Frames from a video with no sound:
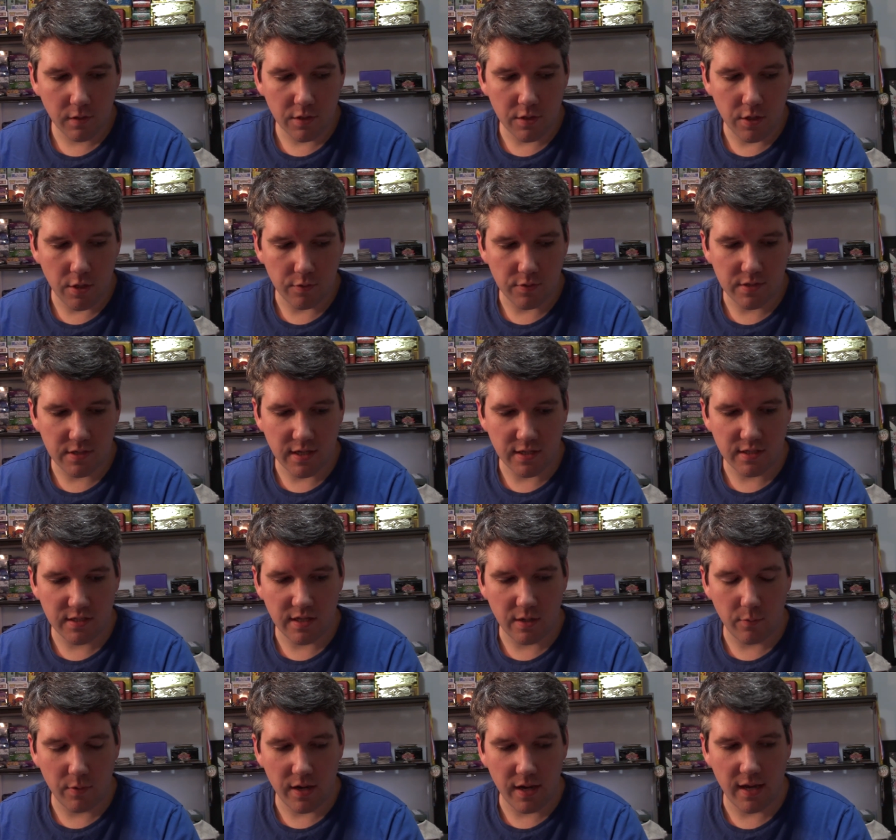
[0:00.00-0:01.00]
you know, sets
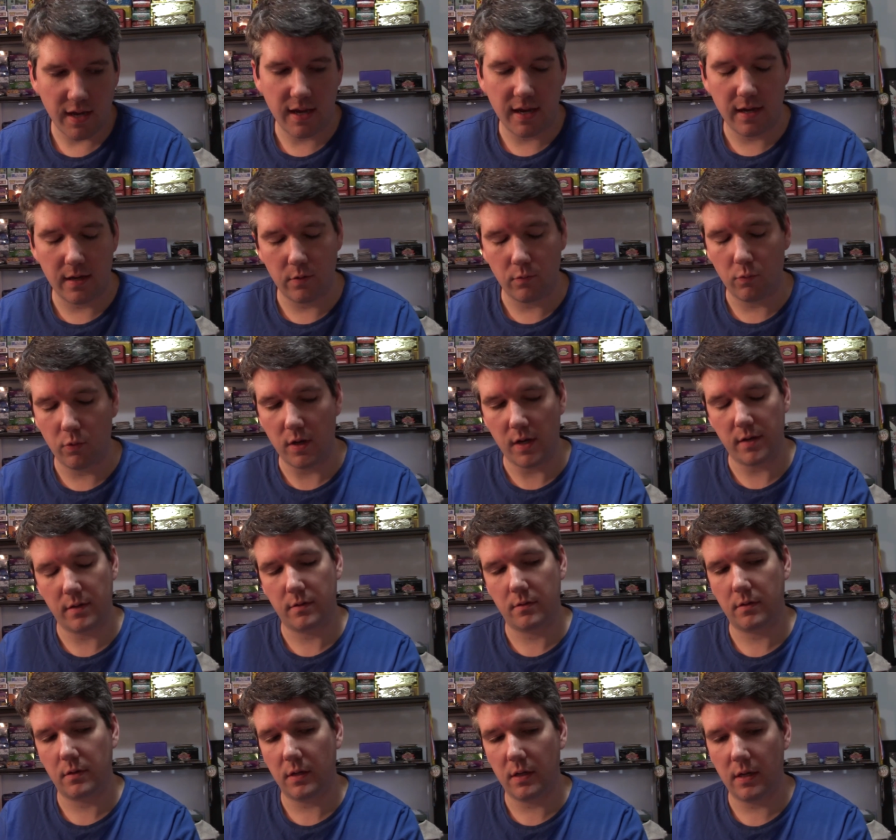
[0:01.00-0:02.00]
that we had, what,
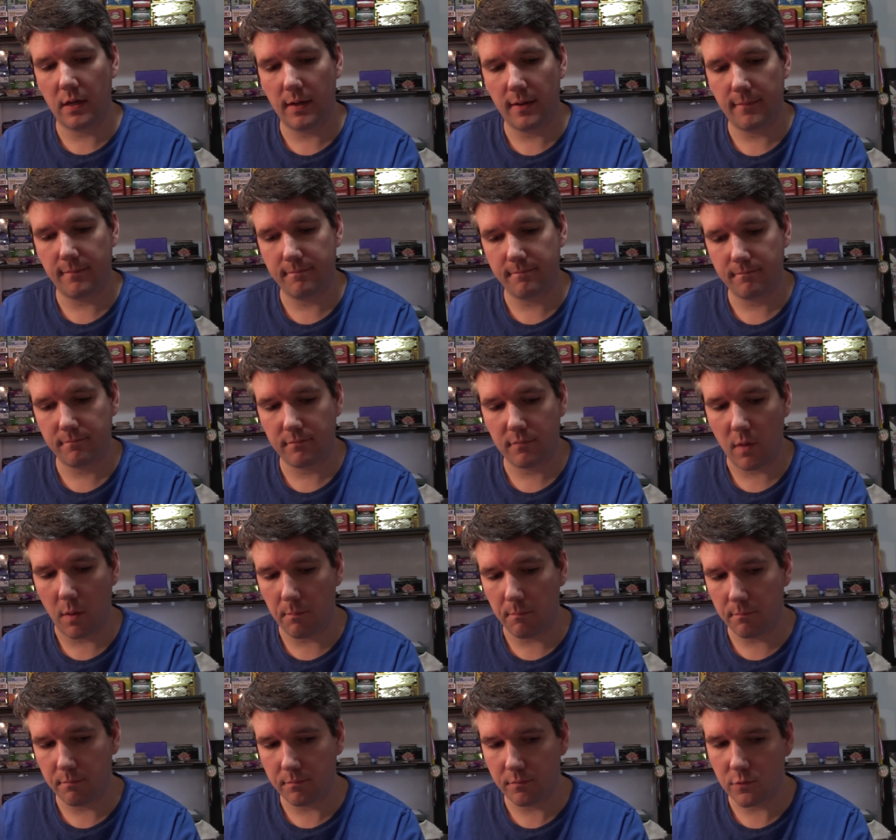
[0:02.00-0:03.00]
uh, the
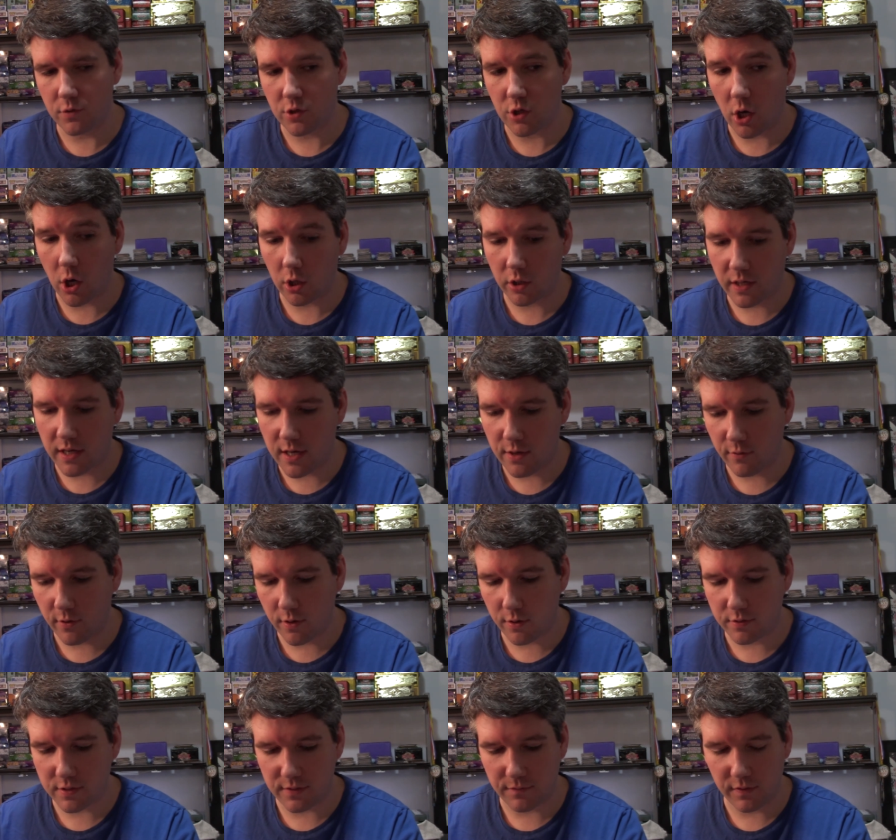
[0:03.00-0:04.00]
Dark
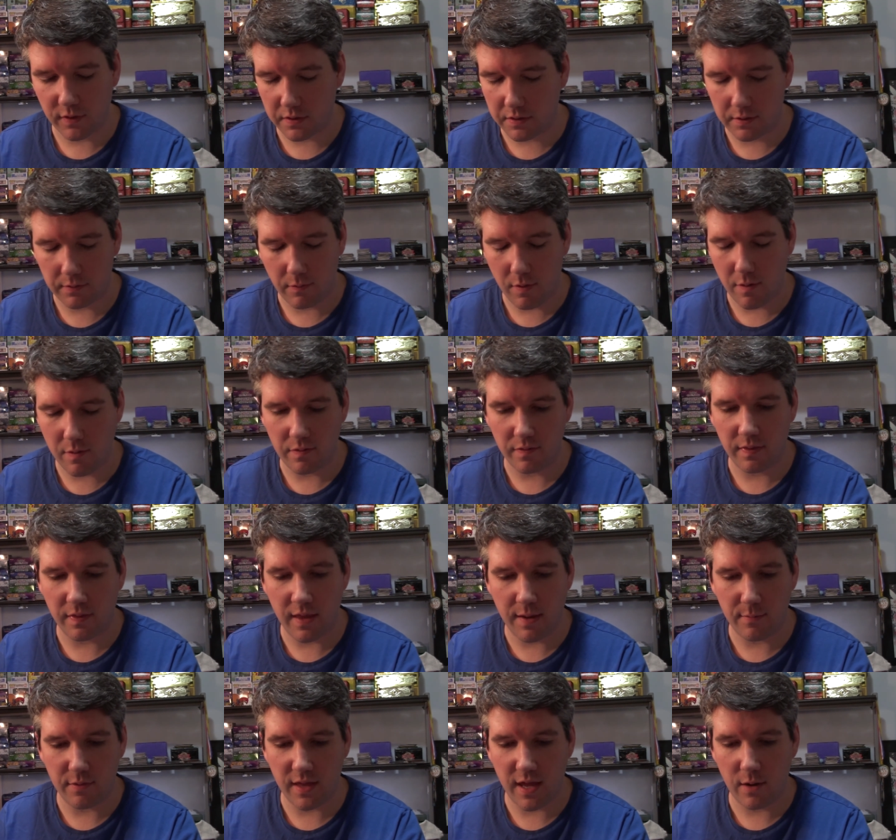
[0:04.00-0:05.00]
Heroes, I forget the
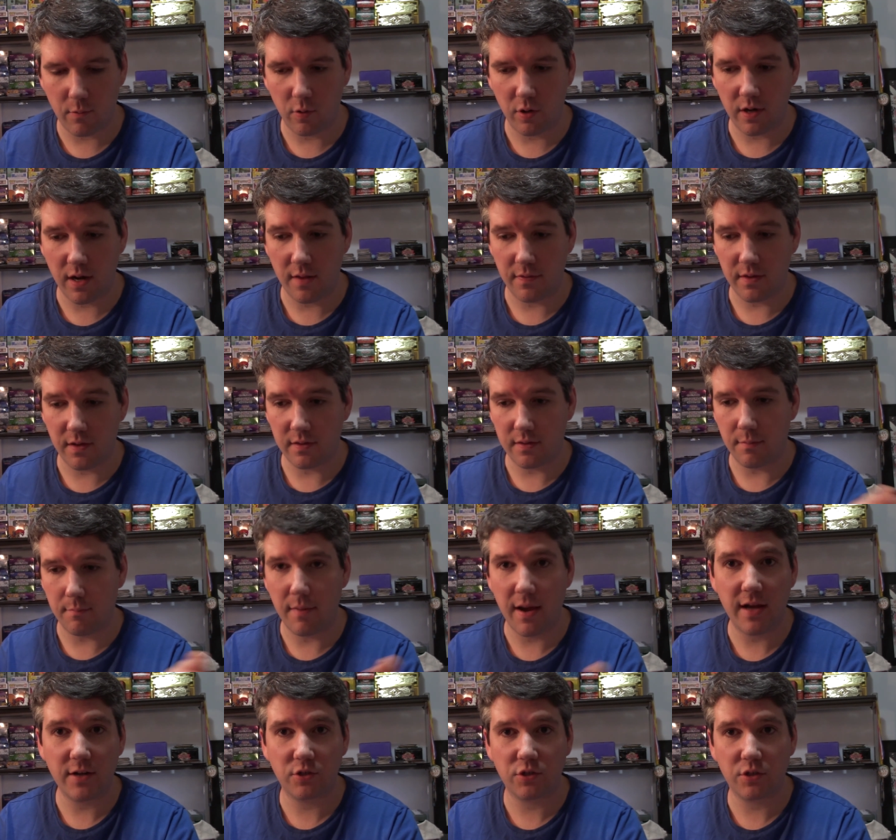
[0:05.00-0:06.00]
name of that one, and then the
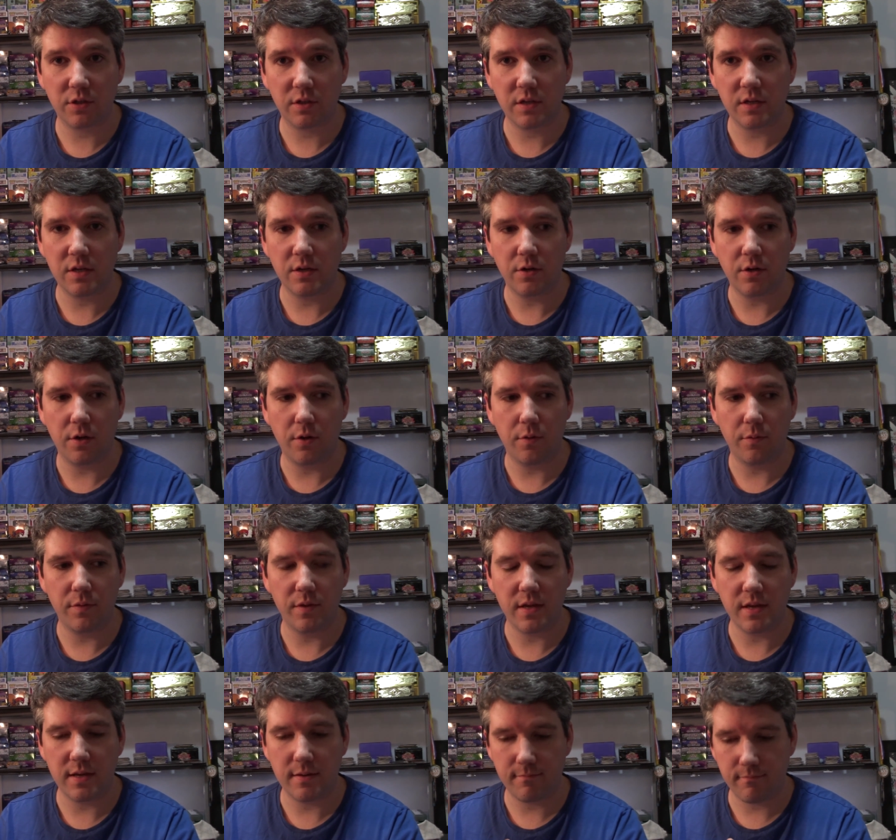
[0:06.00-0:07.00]
Magic, you know,
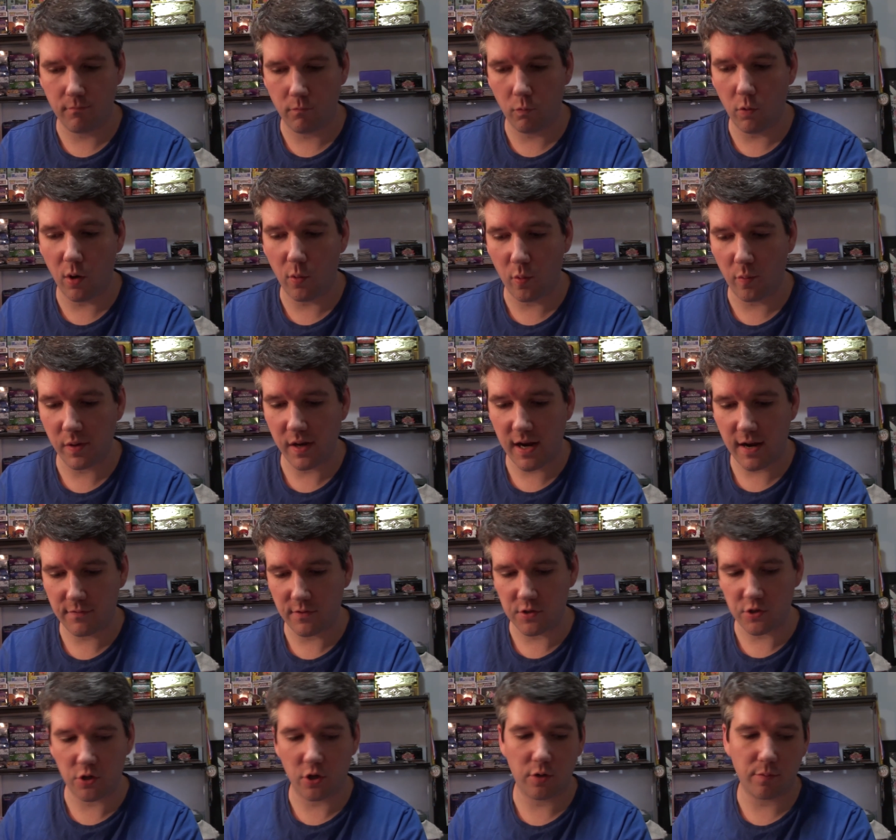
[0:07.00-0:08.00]
the one when we have
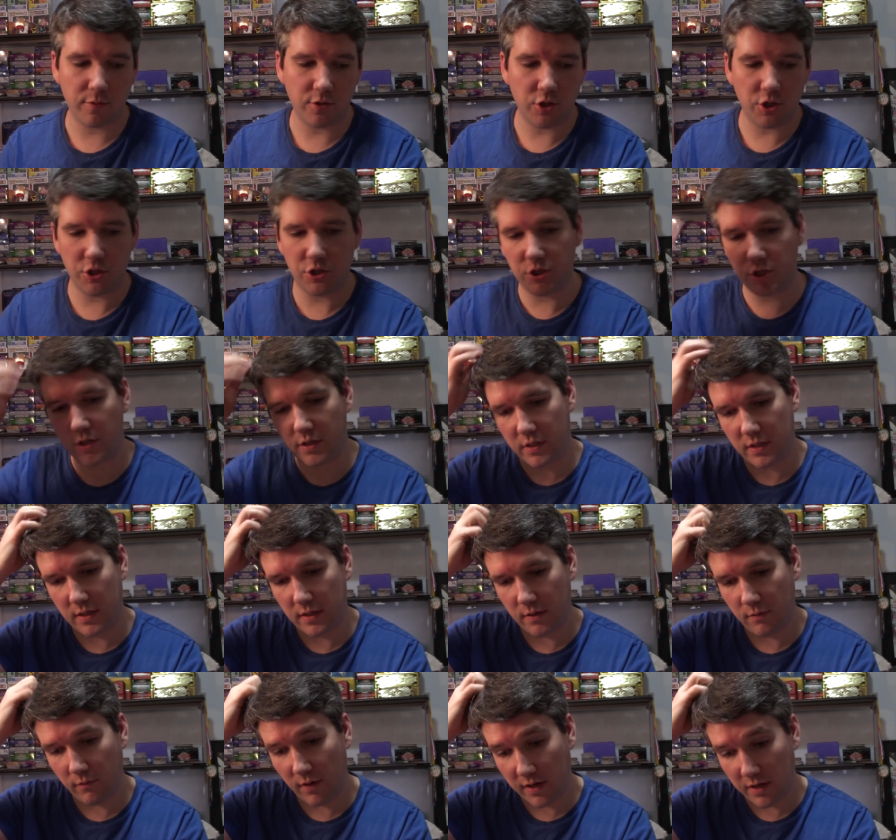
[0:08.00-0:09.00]
the Dark Magician
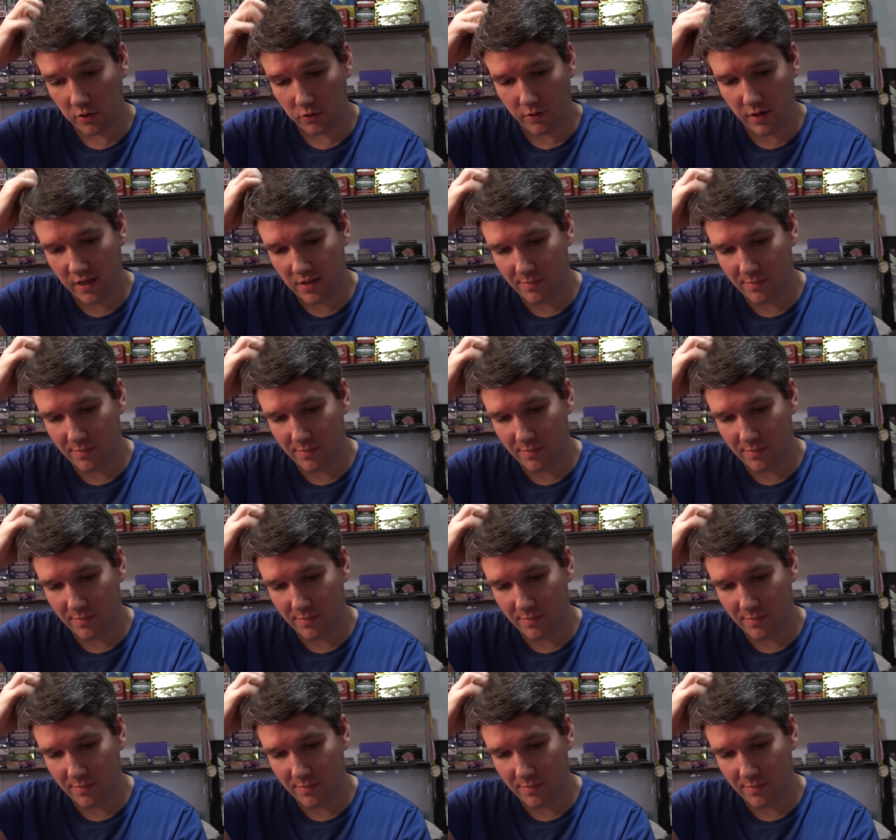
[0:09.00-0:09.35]
and the regular